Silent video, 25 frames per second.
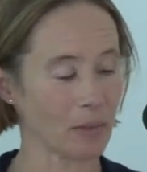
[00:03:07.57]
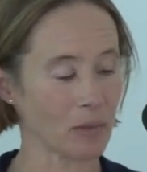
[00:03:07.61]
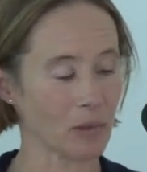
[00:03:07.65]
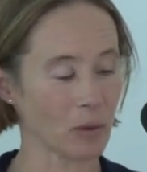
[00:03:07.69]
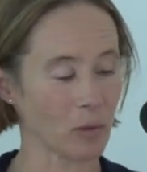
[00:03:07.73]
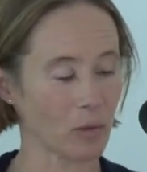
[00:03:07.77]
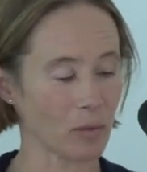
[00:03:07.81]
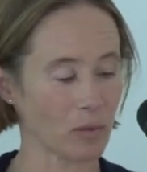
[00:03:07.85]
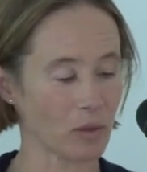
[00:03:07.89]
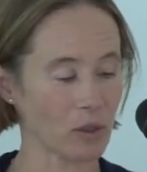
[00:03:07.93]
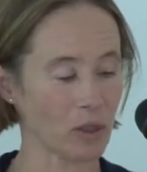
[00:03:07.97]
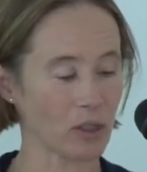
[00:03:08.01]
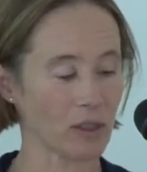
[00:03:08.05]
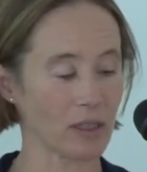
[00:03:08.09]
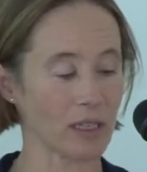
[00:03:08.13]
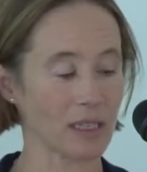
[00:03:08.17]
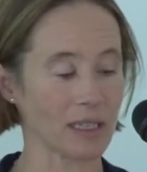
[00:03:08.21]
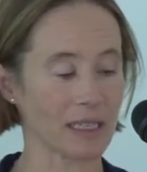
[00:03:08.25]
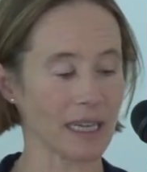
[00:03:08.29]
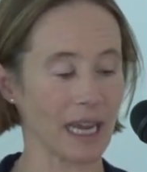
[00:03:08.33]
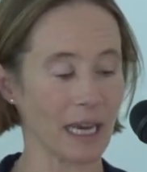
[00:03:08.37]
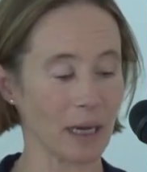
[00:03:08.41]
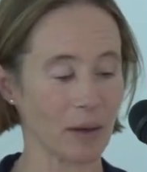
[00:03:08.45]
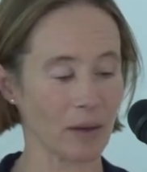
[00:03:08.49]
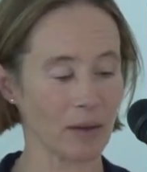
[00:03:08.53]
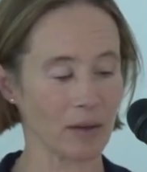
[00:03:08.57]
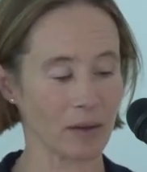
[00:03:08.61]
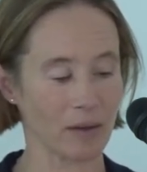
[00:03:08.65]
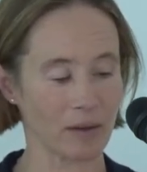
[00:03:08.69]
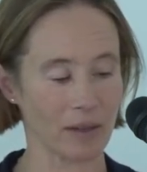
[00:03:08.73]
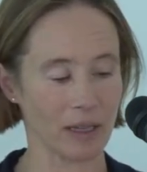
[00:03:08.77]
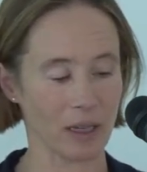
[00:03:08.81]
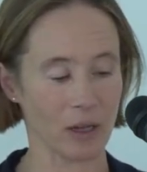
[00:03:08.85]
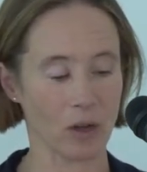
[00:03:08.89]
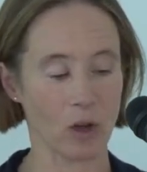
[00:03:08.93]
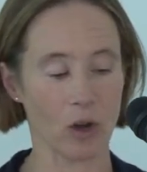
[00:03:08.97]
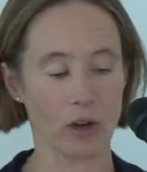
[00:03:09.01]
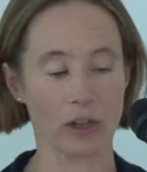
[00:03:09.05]
to sustain
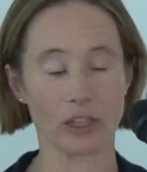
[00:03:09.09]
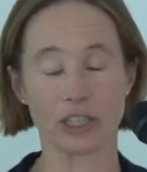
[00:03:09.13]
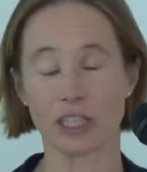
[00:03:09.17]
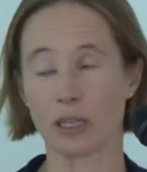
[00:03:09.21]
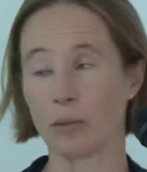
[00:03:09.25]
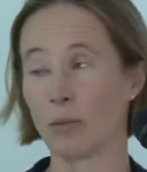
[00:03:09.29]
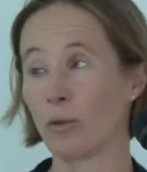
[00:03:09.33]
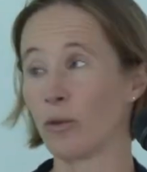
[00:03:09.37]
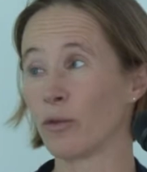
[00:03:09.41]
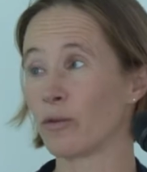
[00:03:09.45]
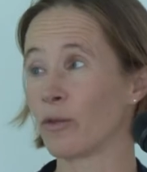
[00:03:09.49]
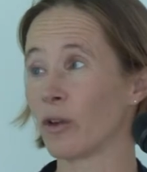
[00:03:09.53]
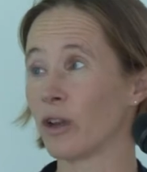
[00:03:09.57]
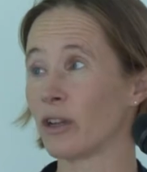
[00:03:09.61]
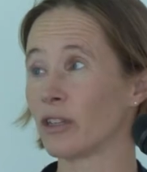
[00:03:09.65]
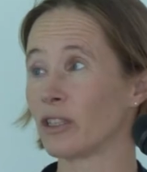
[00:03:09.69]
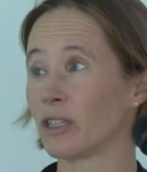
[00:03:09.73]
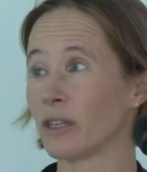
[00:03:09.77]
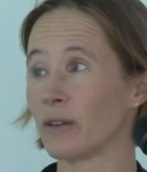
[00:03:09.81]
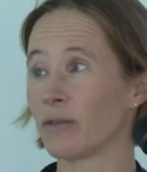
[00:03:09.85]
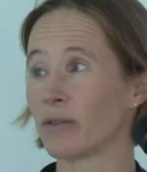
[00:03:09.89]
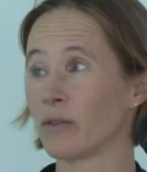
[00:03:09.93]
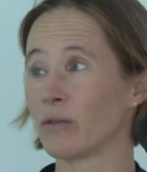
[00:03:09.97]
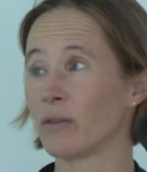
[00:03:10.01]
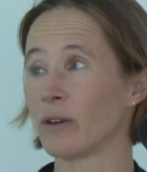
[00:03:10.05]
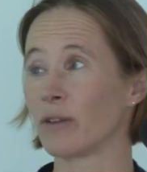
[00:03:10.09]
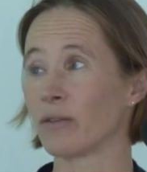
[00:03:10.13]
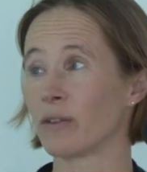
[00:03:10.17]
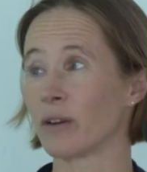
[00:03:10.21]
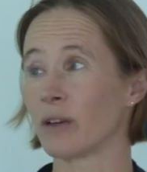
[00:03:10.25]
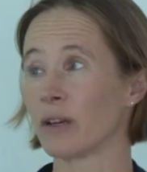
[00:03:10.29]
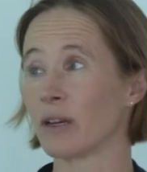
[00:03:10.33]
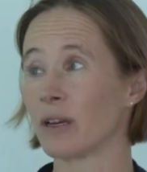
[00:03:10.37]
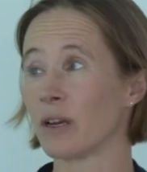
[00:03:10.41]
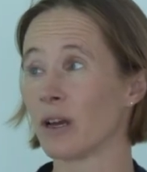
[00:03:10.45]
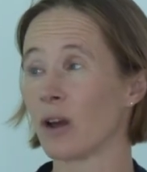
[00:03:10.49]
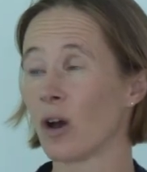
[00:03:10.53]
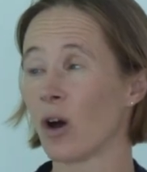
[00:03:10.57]
the ecology and morphology of the
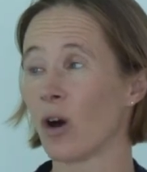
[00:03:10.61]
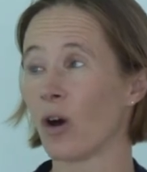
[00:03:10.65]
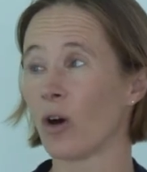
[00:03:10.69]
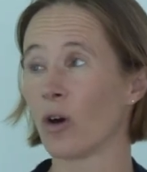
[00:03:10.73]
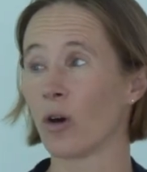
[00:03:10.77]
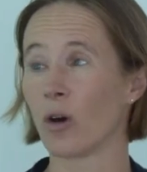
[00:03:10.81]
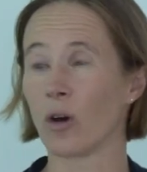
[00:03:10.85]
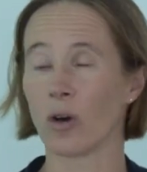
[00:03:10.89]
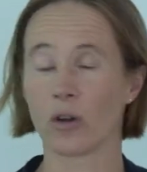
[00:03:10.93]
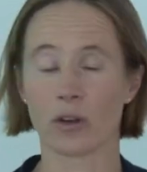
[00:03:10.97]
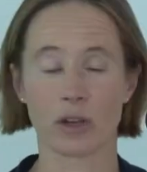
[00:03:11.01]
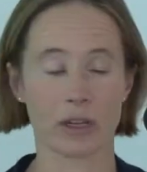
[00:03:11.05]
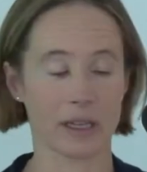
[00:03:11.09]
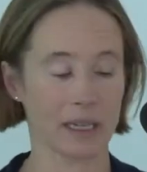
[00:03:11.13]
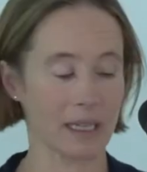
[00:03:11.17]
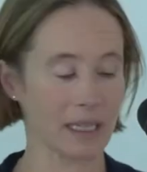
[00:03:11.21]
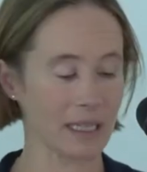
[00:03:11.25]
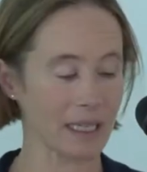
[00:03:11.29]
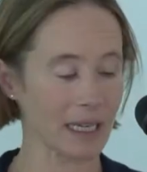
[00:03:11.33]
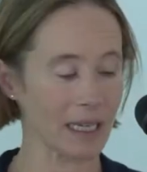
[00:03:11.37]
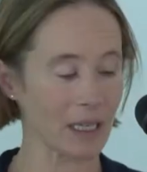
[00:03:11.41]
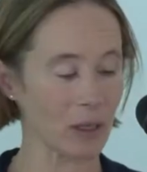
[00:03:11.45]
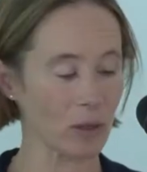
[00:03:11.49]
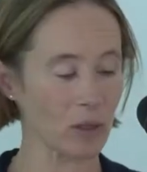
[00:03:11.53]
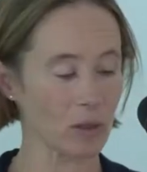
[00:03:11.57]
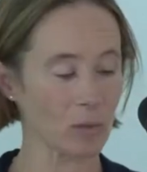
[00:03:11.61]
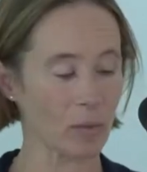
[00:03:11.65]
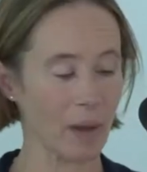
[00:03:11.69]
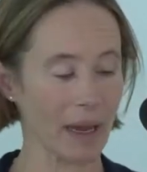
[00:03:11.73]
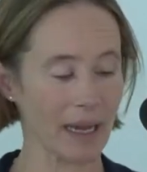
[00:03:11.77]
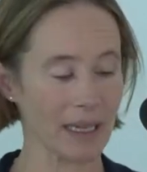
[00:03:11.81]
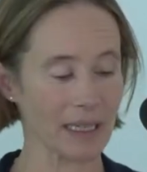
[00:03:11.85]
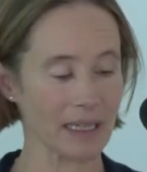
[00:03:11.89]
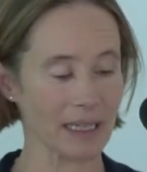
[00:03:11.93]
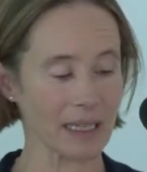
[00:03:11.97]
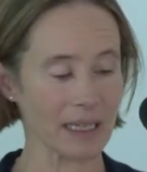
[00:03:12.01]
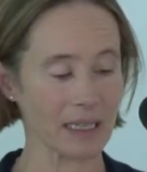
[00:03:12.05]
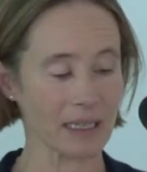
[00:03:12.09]
river on a continuous
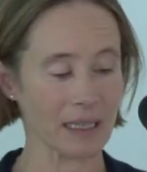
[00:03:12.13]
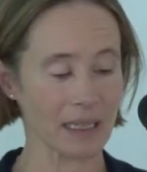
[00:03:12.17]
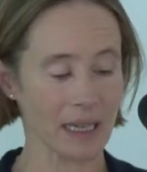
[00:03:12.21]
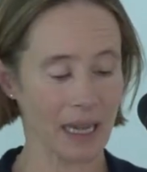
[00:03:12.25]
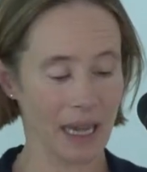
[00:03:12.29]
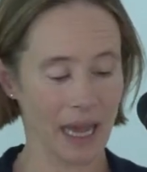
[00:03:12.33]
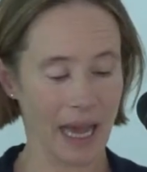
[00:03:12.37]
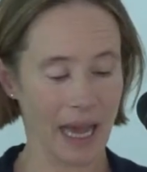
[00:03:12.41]
basis.